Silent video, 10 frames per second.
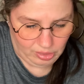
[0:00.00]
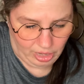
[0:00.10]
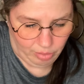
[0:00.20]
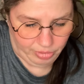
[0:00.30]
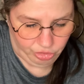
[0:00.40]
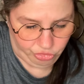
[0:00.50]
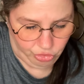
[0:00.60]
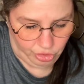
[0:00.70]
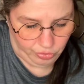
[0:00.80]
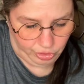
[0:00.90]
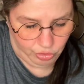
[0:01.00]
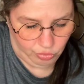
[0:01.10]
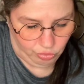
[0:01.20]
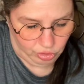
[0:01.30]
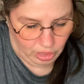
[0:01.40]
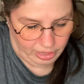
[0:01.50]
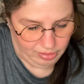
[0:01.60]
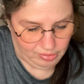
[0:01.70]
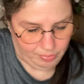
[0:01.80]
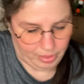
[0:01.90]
and I'm going to show you the cute little dots.